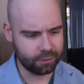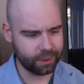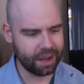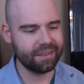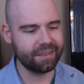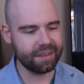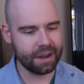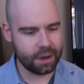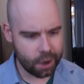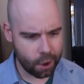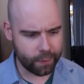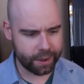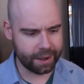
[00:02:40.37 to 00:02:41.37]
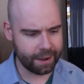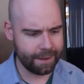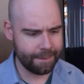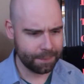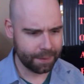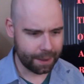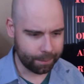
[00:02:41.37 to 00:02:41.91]
So when I say knowing,
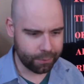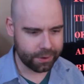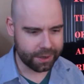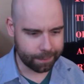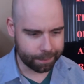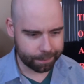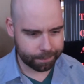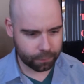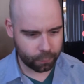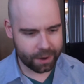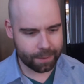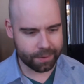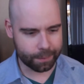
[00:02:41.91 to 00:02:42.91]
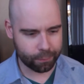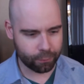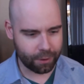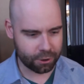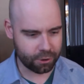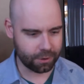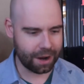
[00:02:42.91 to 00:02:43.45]
I'm putting quite a bit of
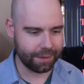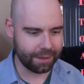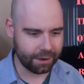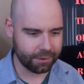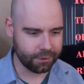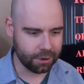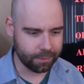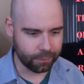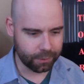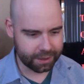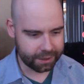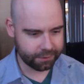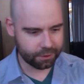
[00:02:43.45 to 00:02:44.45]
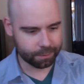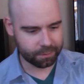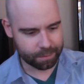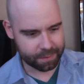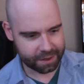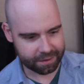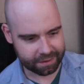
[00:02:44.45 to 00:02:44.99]
pressure on that term and what that
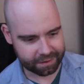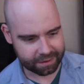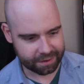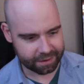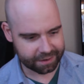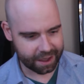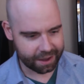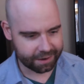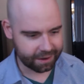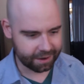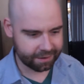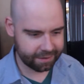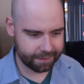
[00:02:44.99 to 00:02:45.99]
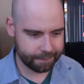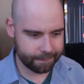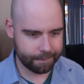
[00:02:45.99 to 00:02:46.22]
term means in this context.